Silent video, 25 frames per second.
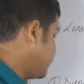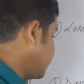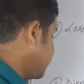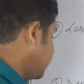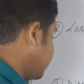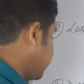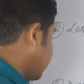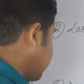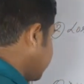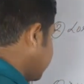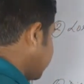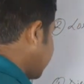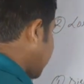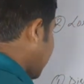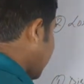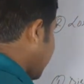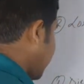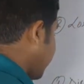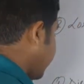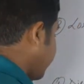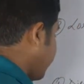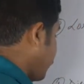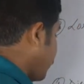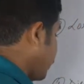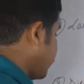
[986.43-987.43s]
This is the
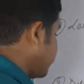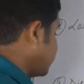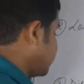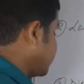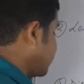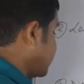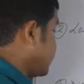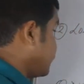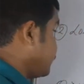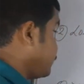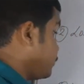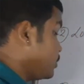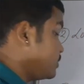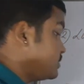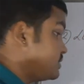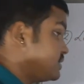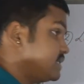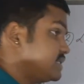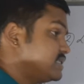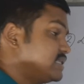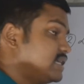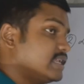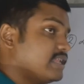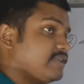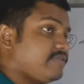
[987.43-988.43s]
second point. Second point
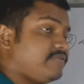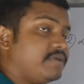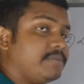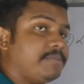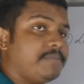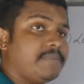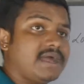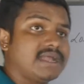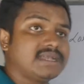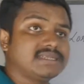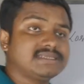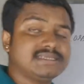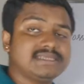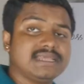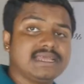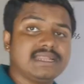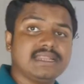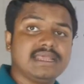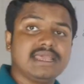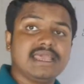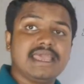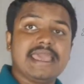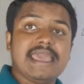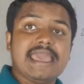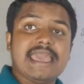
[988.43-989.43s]
says that if a
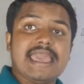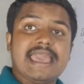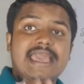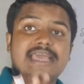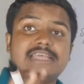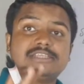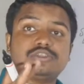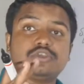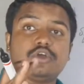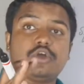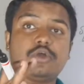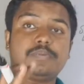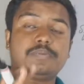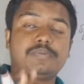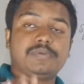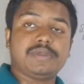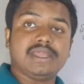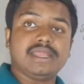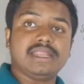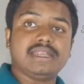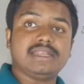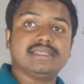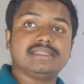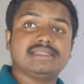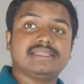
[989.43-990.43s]
person has
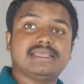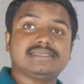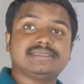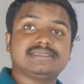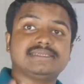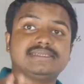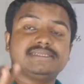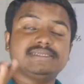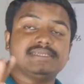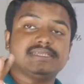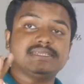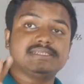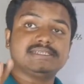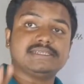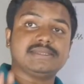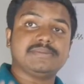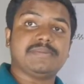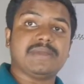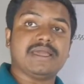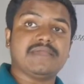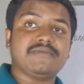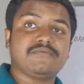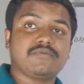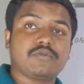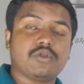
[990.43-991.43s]
obtained the citizenship
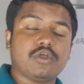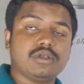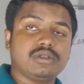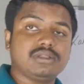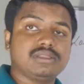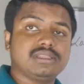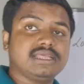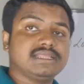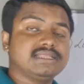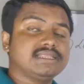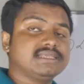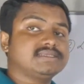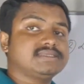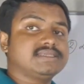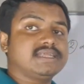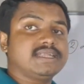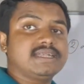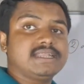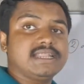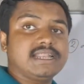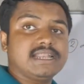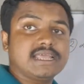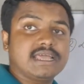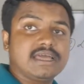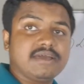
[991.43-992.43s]
by fraud, then the
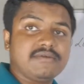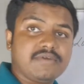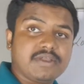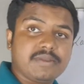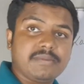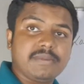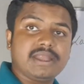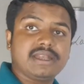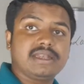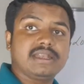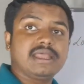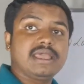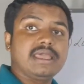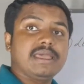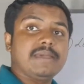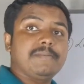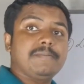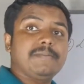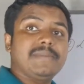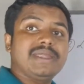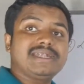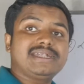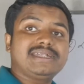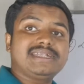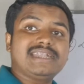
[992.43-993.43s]
central government
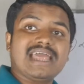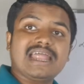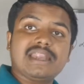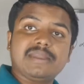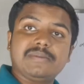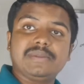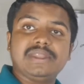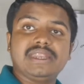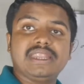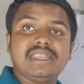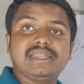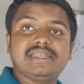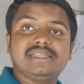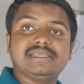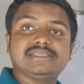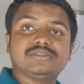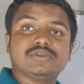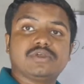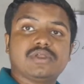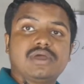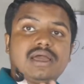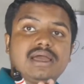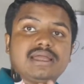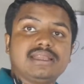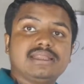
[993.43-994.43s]
may terminate his
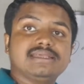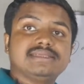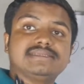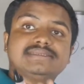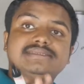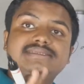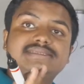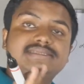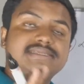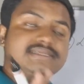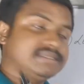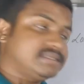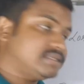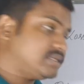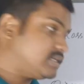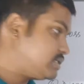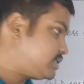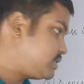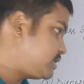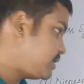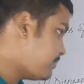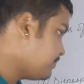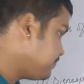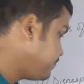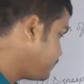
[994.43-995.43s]
or her
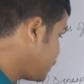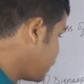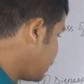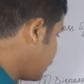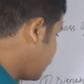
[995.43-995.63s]
citizenship.